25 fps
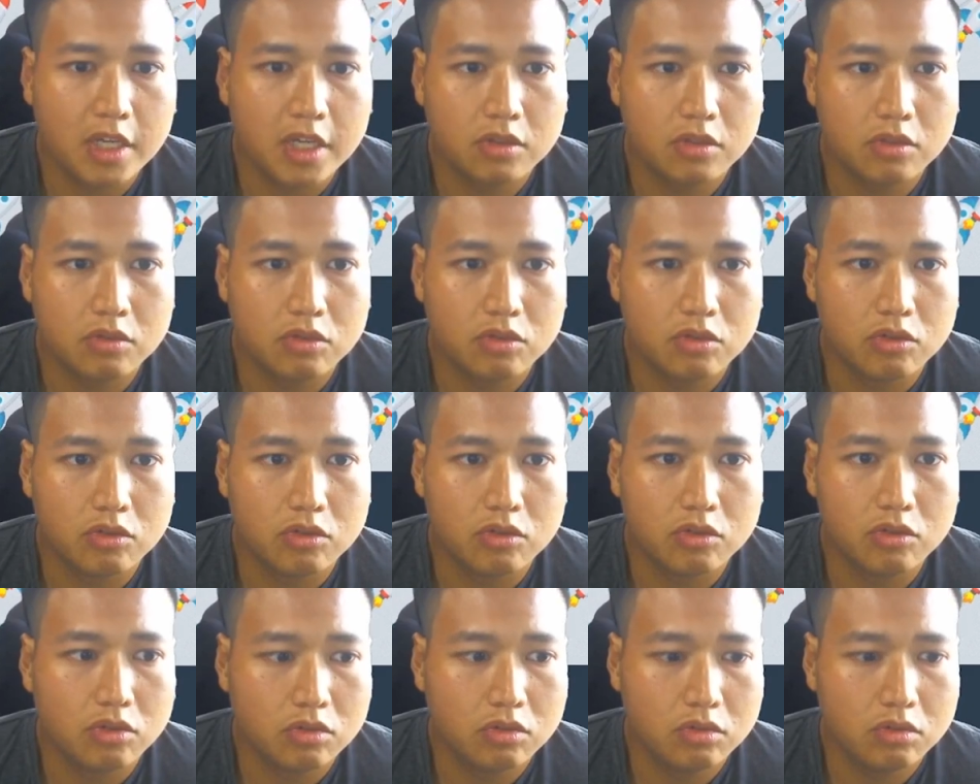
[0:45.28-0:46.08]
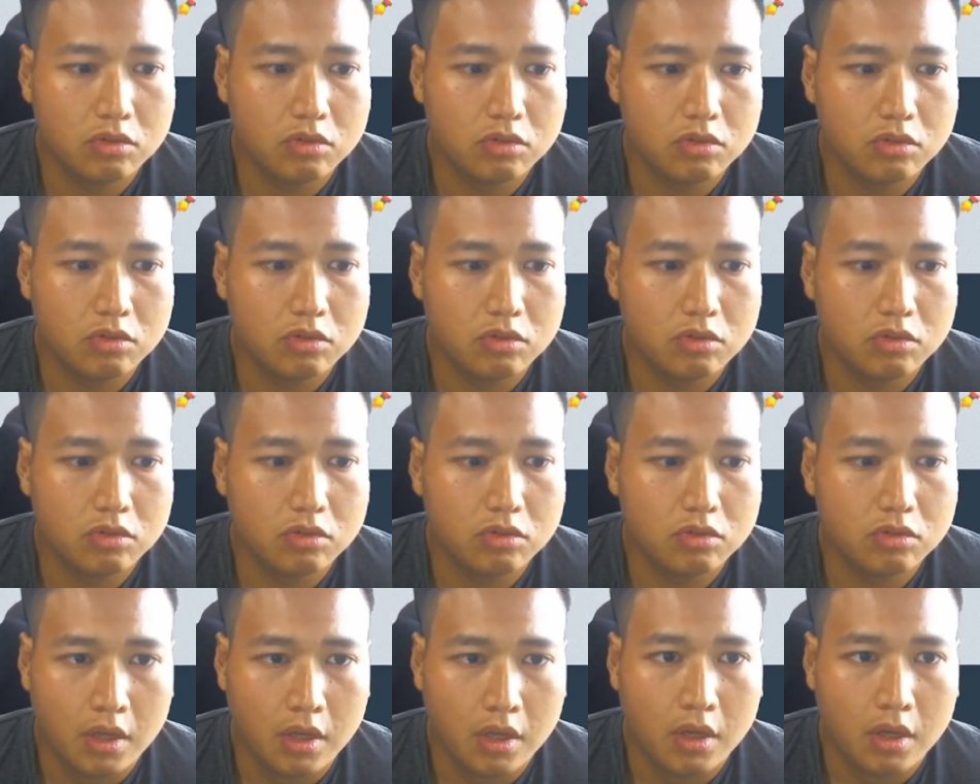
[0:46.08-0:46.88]
to show you.
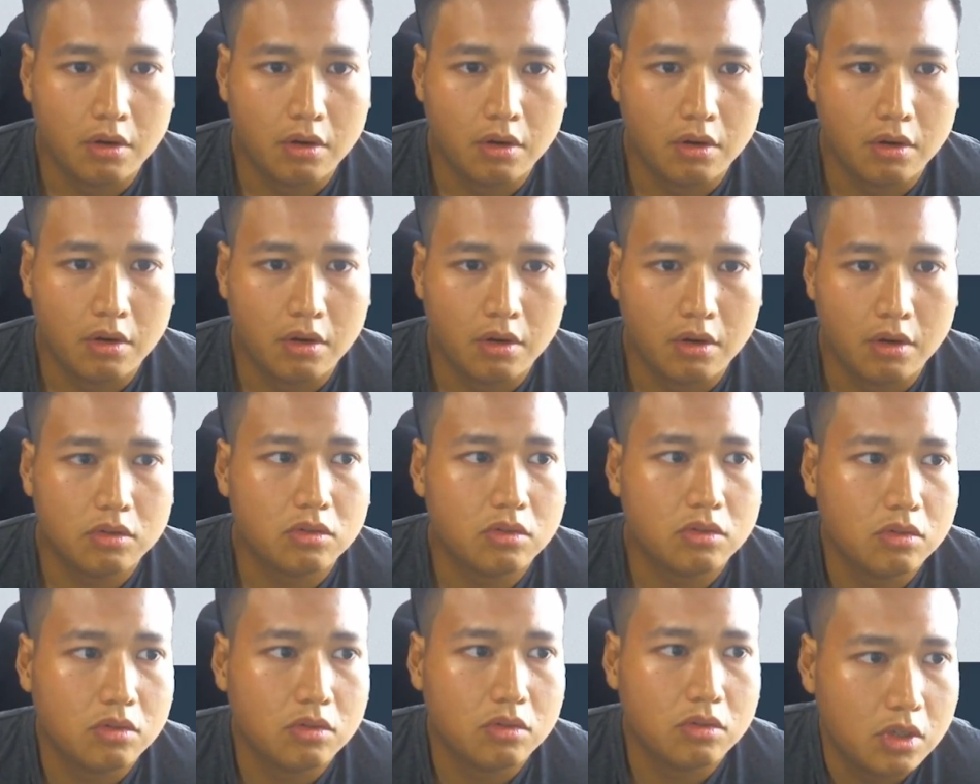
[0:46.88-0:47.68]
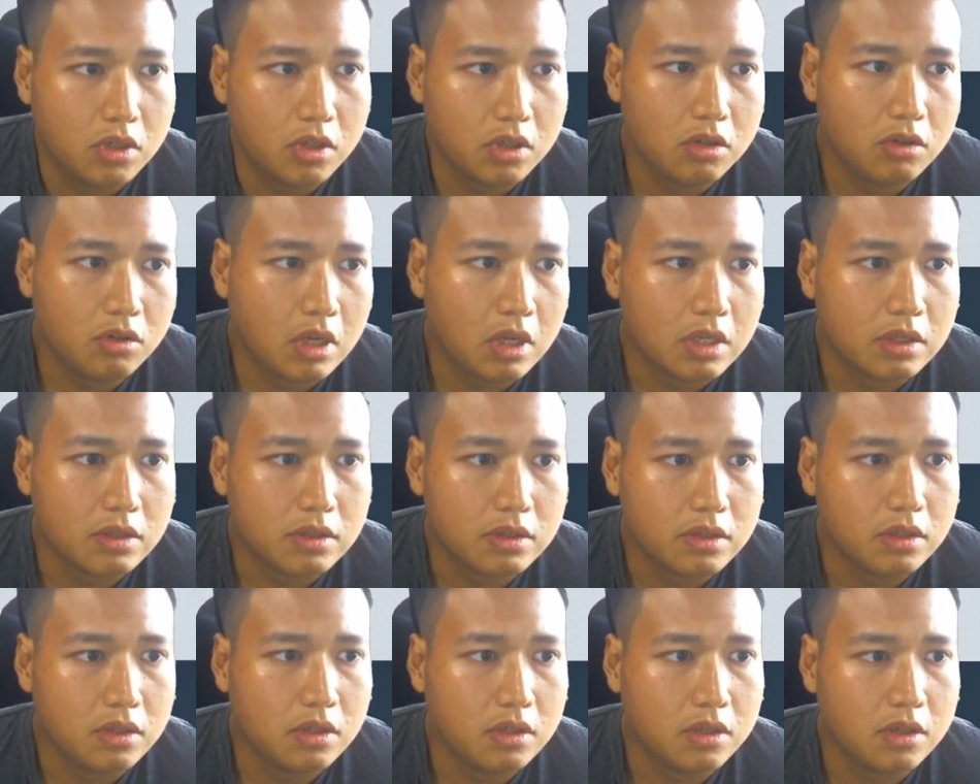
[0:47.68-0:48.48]
Right, so here you can
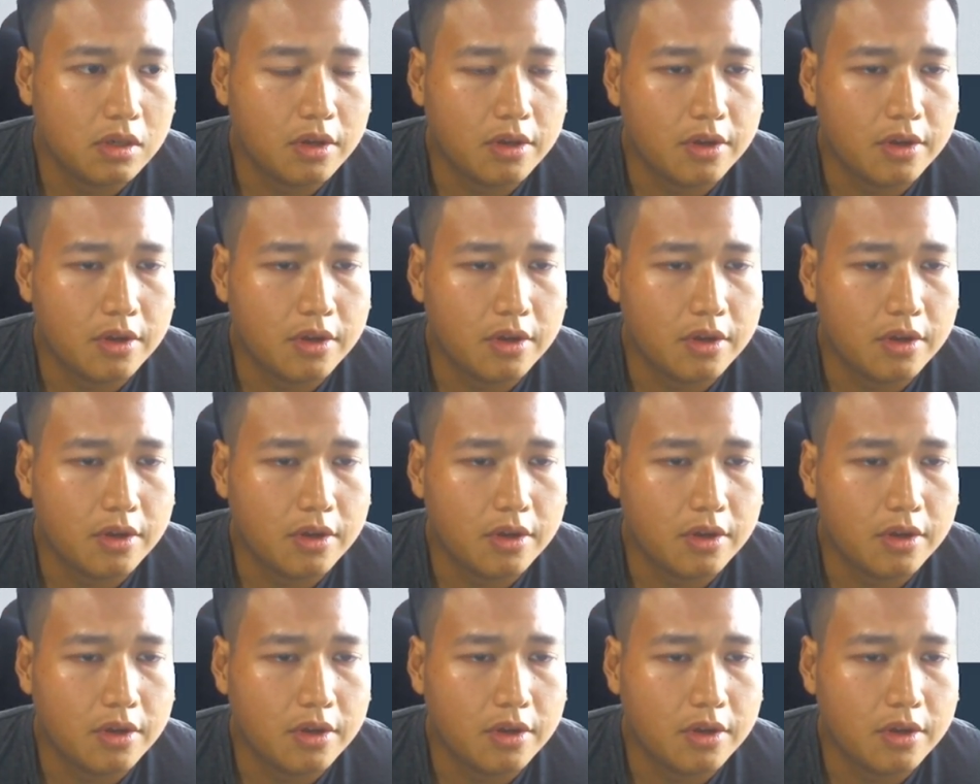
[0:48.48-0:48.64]
see